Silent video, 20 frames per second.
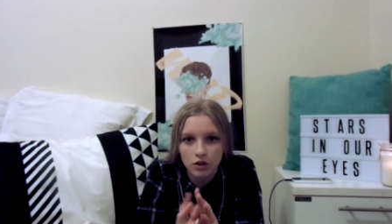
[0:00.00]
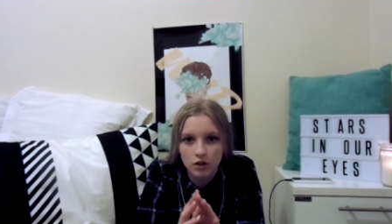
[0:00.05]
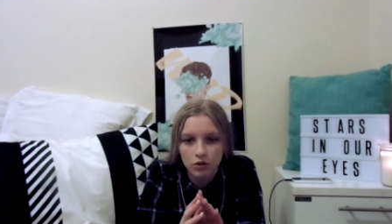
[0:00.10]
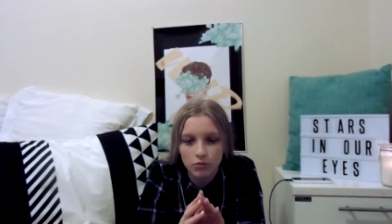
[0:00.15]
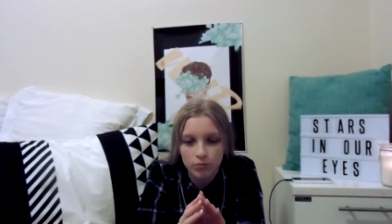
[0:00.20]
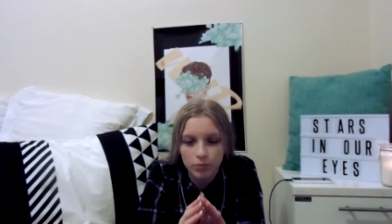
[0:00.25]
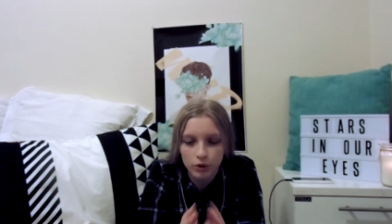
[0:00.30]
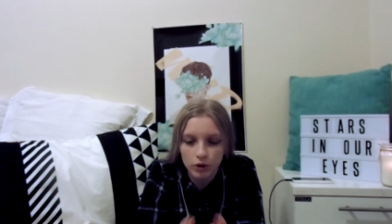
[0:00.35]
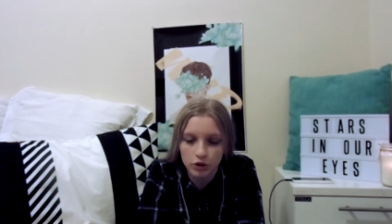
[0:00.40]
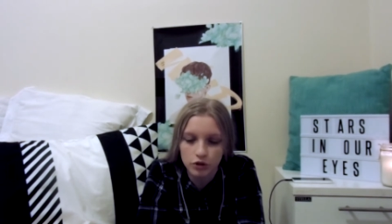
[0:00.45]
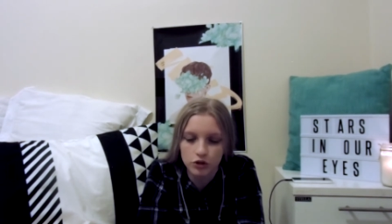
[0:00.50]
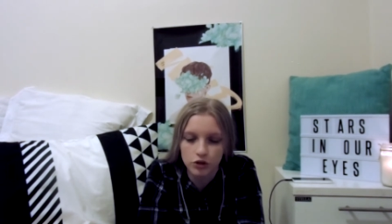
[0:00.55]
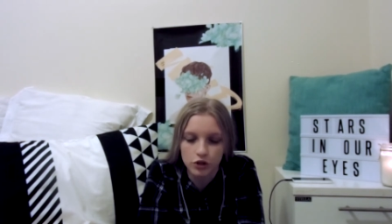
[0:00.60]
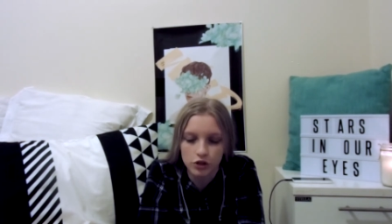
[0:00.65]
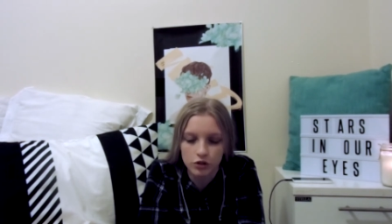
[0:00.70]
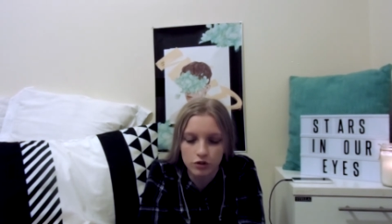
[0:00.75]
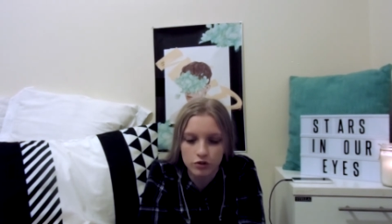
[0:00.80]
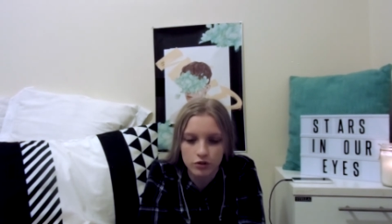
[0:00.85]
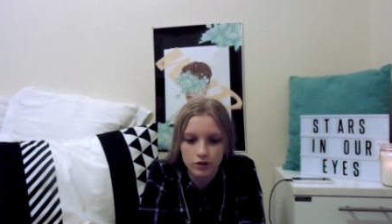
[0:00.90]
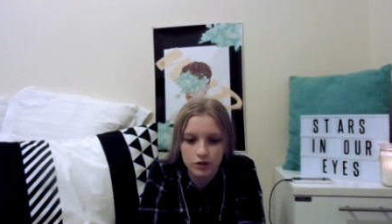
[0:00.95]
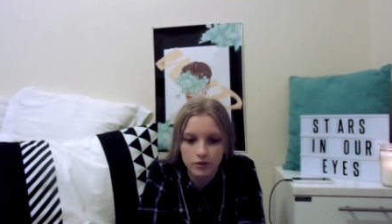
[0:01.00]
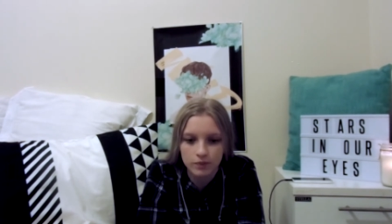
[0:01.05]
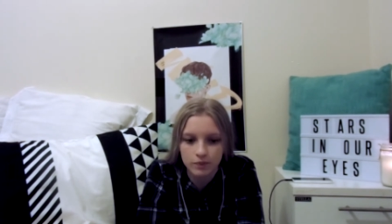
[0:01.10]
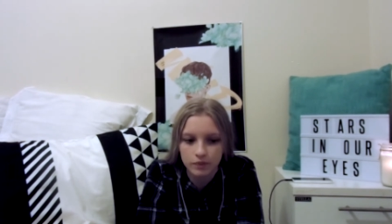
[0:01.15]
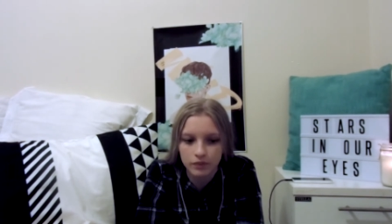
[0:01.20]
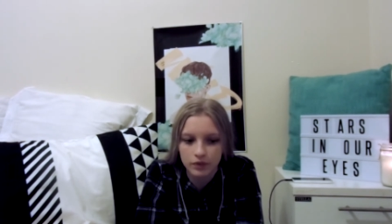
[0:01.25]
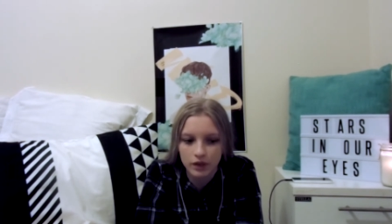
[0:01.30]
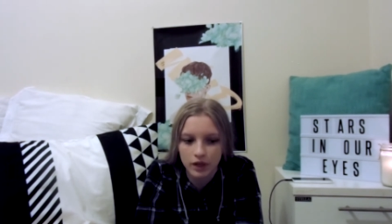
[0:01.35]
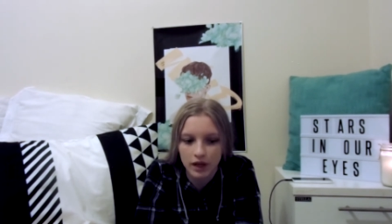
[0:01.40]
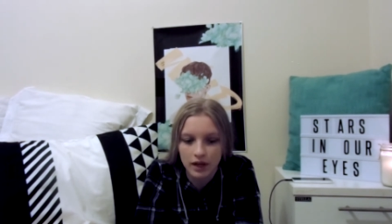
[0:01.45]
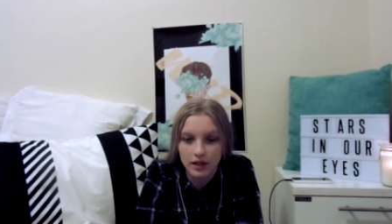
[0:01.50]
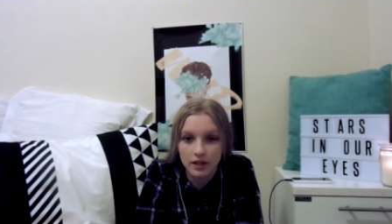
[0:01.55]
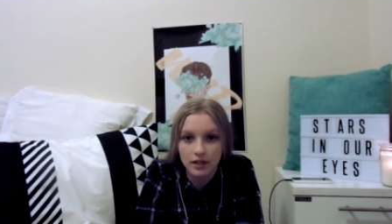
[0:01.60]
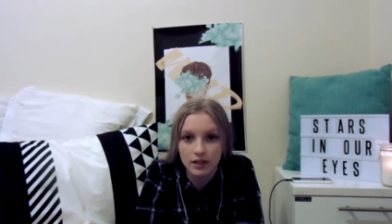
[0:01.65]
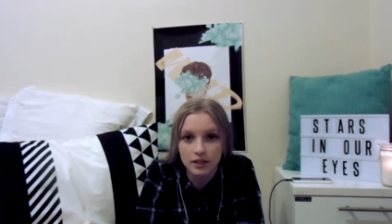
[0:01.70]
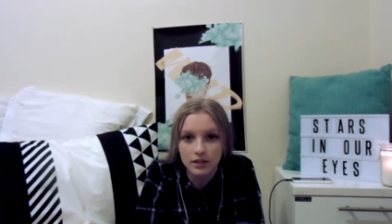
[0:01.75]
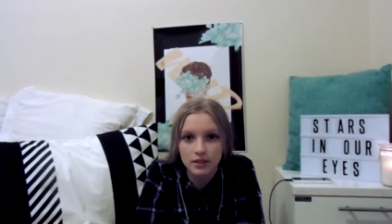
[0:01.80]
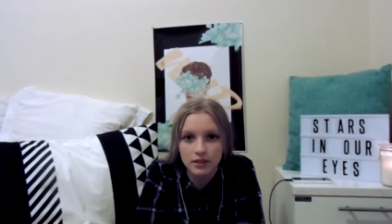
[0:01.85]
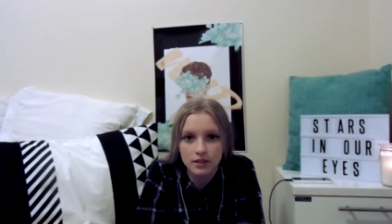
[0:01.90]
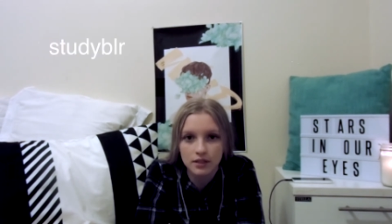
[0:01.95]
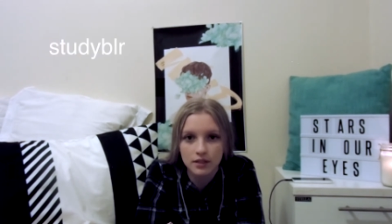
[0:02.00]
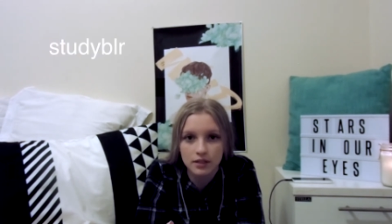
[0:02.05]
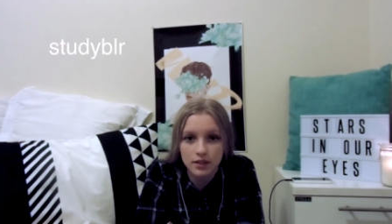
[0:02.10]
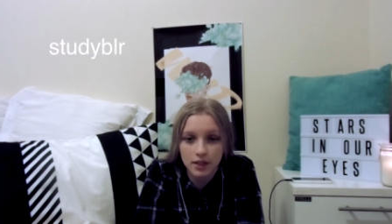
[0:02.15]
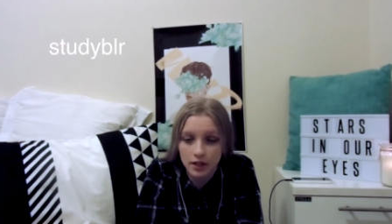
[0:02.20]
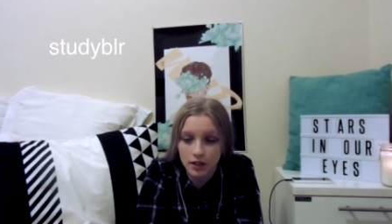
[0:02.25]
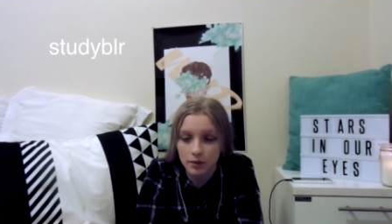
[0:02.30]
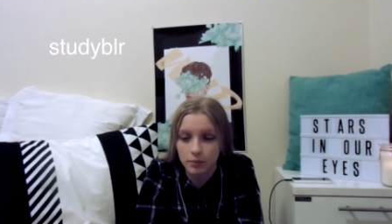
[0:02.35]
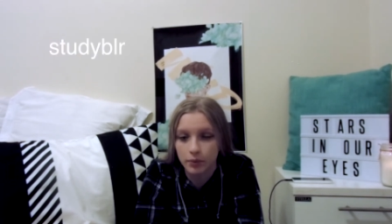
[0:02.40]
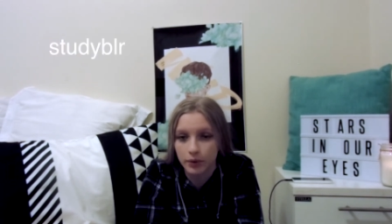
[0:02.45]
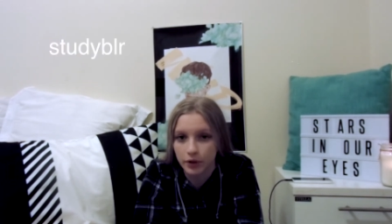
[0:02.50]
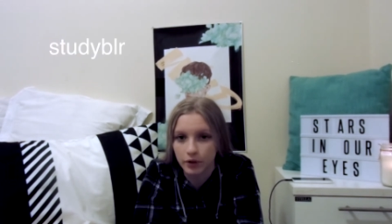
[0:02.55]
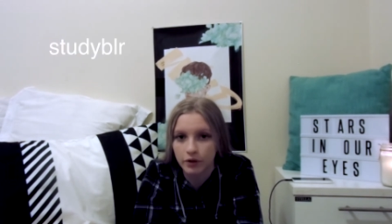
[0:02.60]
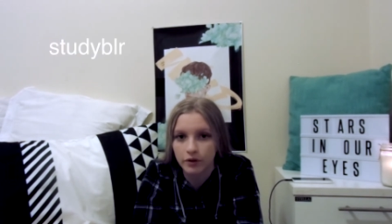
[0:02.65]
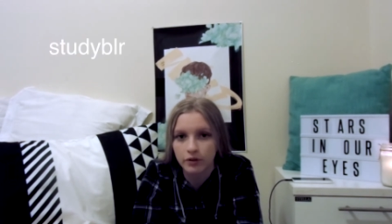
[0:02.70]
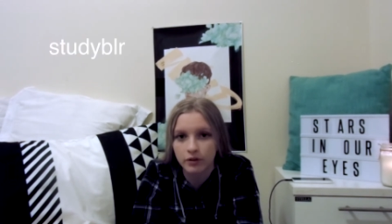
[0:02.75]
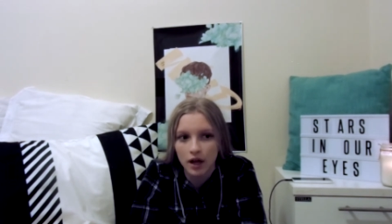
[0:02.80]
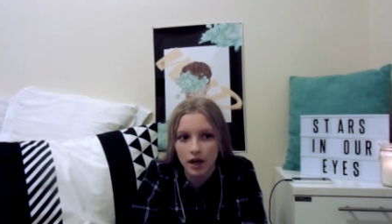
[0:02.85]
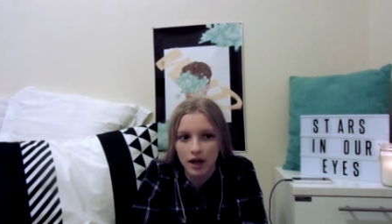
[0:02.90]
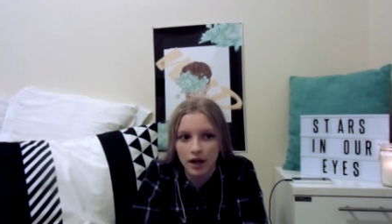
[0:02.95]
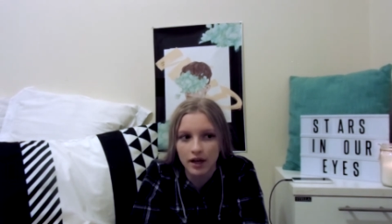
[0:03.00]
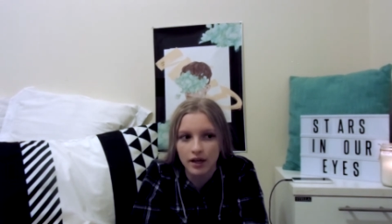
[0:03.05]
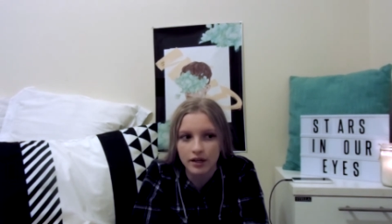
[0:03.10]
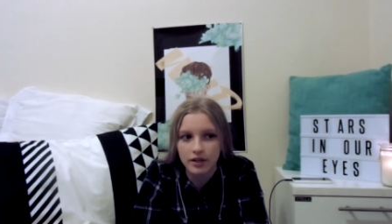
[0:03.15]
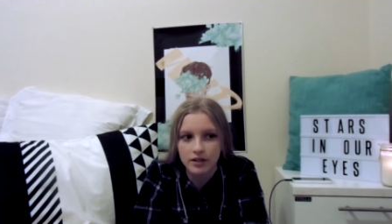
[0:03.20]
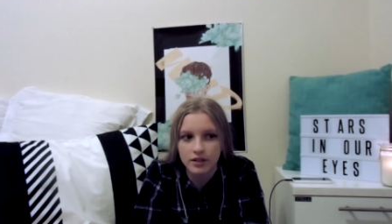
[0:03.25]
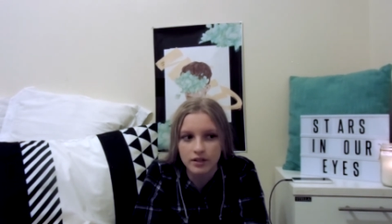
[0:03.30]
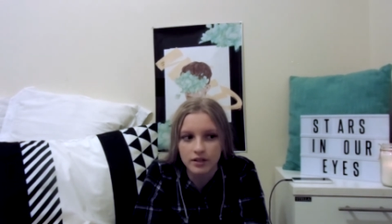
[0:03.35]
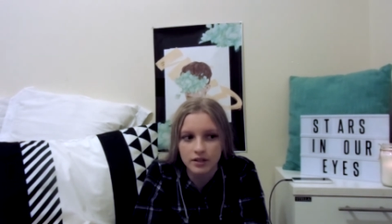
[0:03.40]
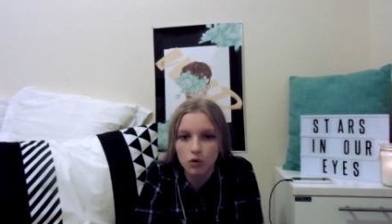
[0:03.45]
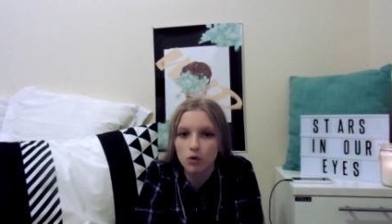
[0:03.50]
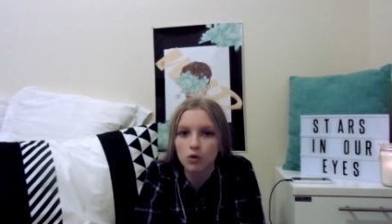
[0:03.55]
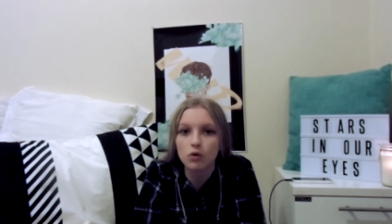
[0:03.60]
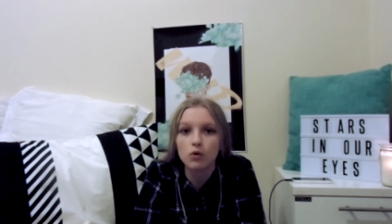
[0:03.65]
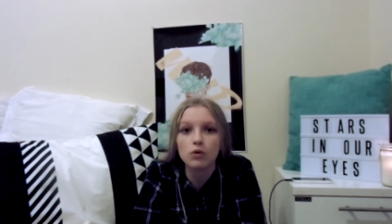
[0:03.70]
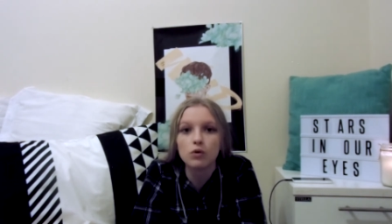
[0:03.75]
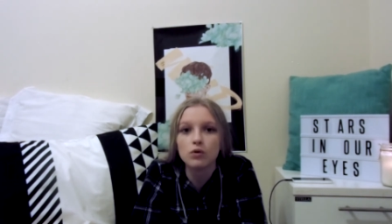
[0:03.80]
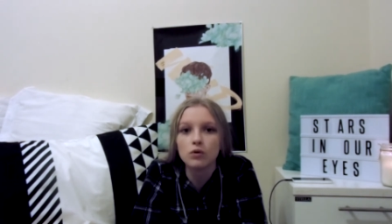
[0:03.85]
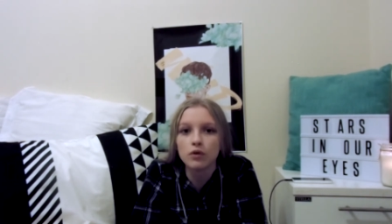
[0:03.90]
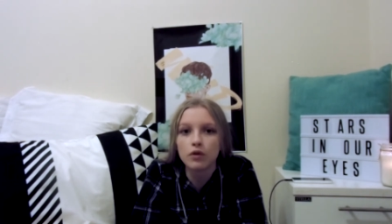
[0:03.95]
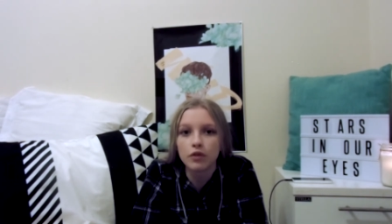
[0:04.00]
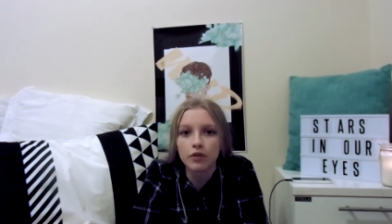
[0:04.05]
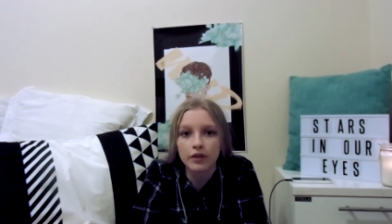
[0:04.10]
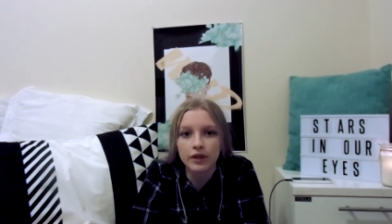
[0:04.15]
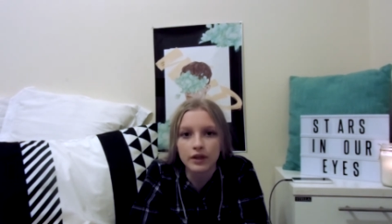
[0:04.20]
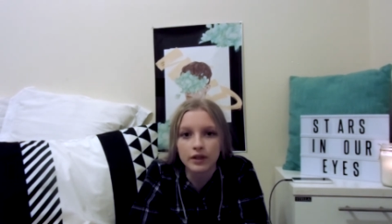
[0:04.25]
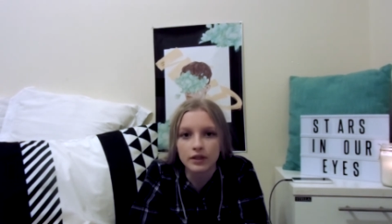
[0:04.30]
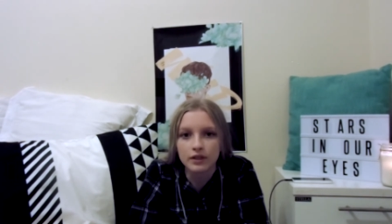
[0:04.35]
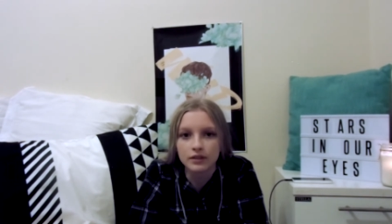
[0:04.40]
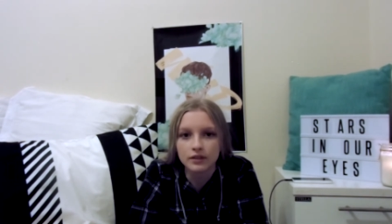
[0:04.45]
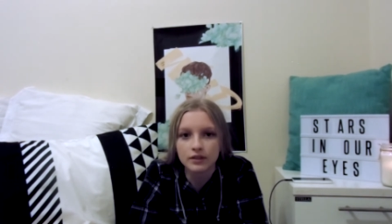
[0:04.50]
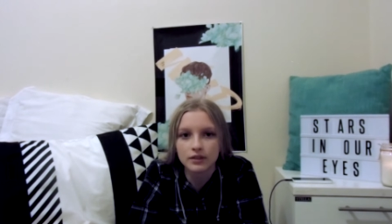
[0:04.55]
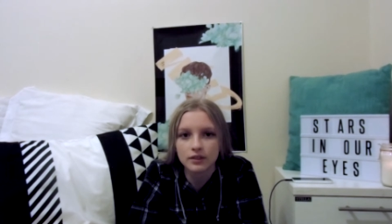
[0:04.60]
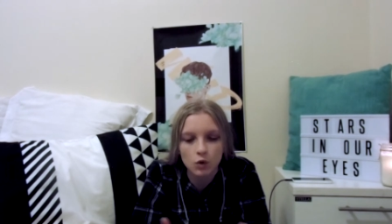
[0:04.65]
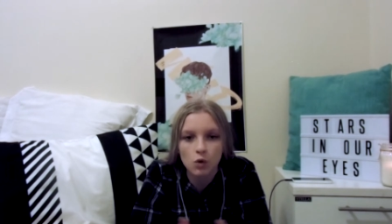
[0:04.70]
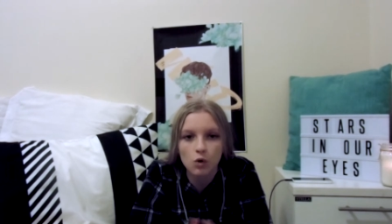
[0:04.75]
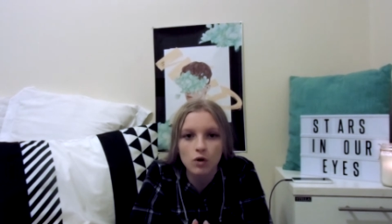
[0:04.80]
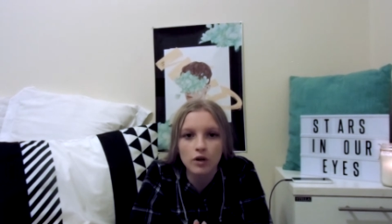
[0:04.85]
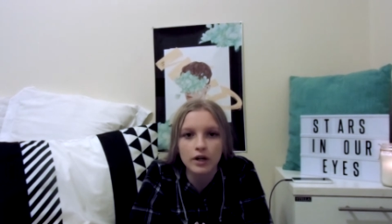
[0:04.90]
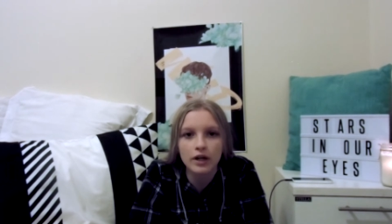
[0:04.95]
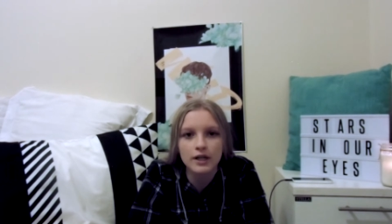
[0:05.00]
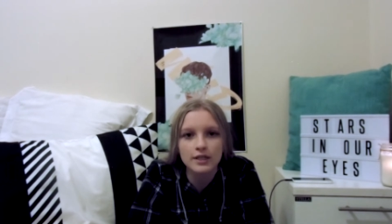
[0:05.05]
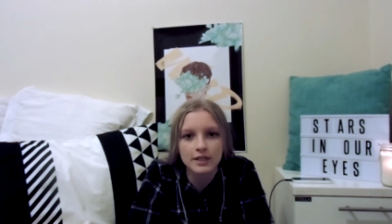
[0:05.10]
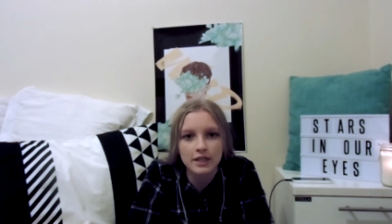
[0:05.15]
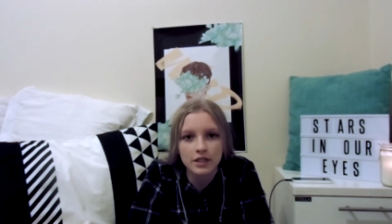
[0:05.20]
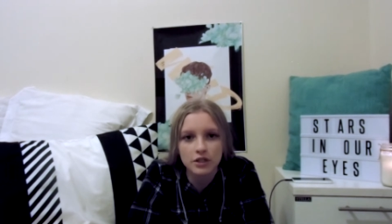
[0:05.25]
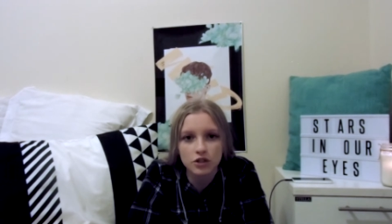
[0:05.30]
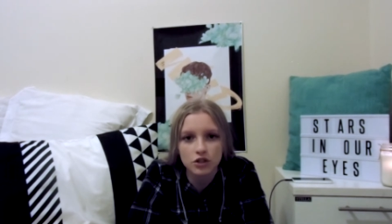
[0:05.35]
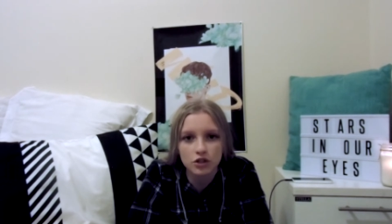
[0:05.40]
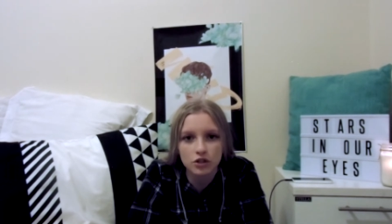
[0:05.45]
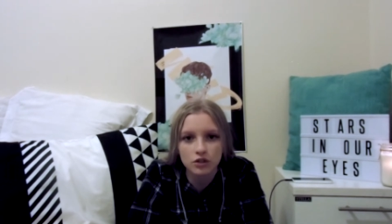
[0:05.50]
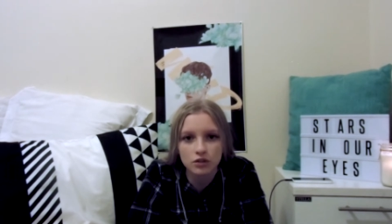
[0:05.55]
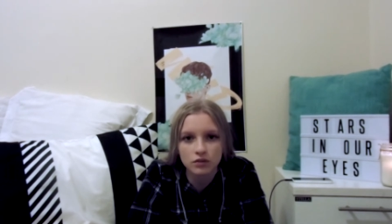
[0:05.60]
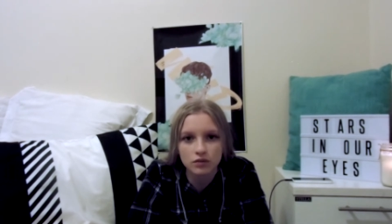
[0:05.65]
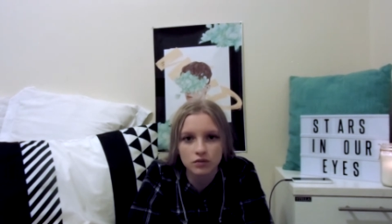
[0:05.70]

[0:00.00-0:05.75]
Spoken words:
bullet journals and study blur and all things organisation